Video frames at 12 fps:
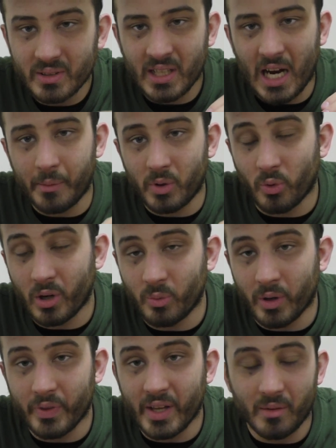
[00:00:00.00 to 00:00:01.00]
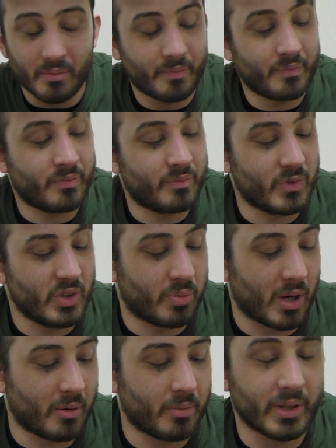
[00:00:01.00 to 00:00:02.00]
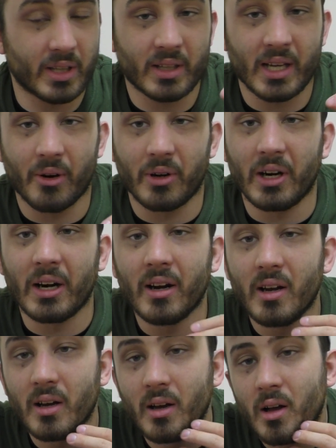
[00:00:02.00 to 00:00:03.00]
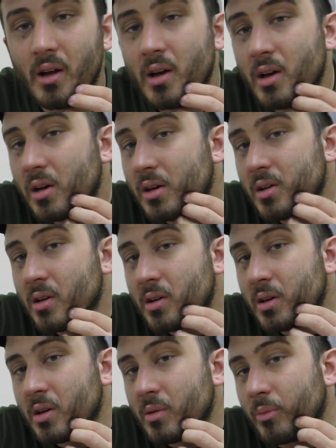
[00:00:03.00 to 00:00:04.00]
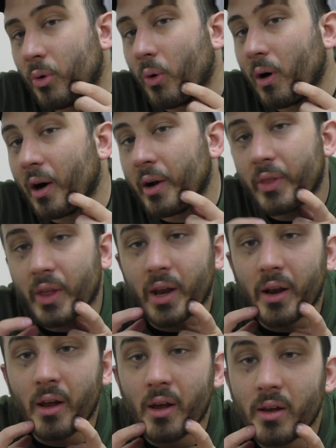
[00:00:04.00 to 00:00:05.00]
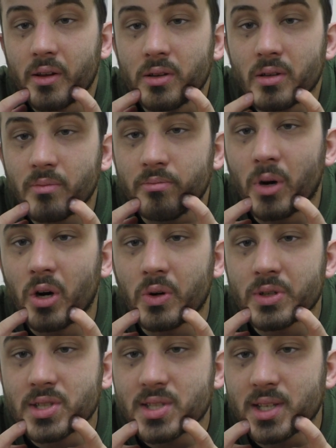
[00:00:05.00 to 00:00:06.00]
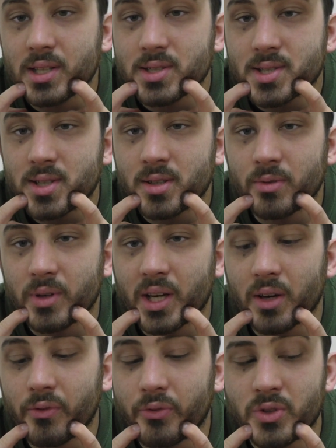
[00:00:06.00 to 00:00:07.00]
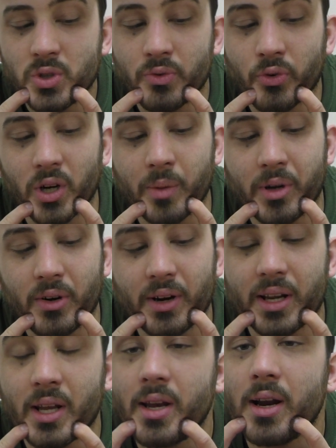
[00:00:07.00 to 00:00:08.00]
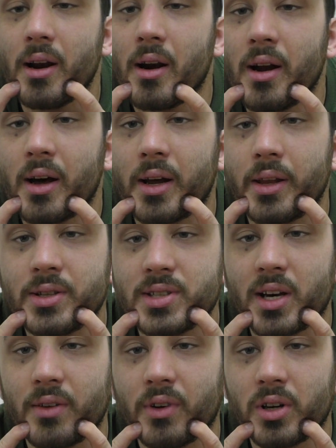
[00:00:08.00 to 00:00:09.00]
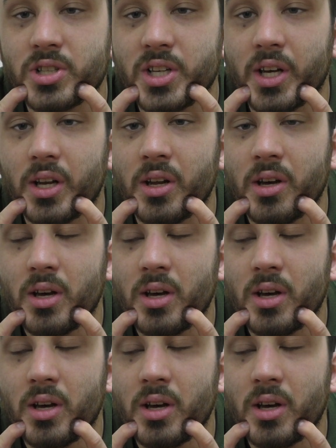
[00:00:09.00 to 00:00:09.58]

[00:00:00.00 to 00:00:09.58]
common one that you probably encounter more than most is we have two foramen right here on either side of our chin.